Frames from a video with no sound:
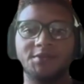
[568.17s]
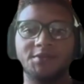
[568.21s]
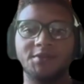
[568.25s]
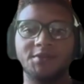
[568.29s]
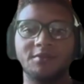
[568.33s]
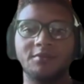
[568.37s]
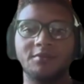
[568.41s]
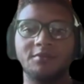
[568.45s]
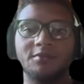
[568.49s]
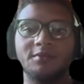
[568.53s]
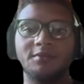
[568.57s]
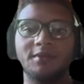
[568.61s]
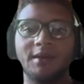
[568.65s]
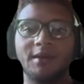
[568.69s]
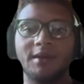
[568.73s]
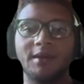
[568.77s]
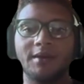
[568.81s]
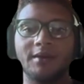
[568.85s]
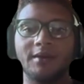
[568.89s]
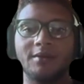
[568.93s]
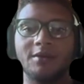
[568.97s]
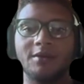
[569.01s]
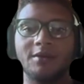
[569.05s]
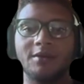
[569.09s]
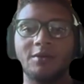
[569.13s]
showed
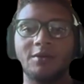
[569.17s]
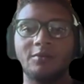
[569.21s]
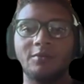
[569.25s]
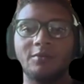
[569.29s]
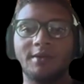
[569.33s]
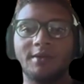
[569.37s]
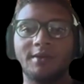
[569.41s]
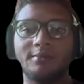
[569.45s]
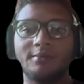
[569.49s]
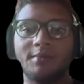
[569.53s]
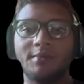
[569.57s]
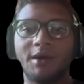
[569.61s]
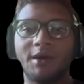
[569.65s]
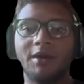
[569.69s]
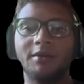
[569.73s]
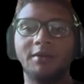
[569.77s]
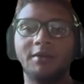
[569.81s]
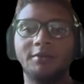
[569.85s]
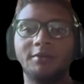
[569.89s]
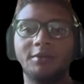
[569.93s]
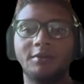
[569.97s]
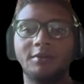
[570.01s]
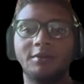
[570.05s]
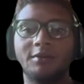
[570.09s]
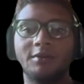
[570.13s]
that with
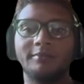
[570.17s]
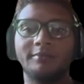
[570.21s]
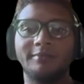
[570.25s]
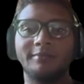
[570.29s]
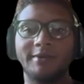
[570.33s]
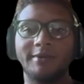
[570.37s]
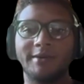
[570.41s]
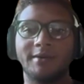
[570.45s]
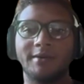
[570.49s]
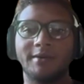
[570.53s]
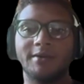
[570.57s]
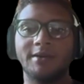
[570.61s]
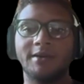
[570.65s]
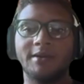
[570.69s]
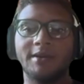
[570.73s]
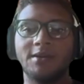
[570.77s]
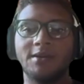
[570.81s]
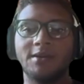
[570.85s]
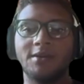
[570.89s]
modern hardware,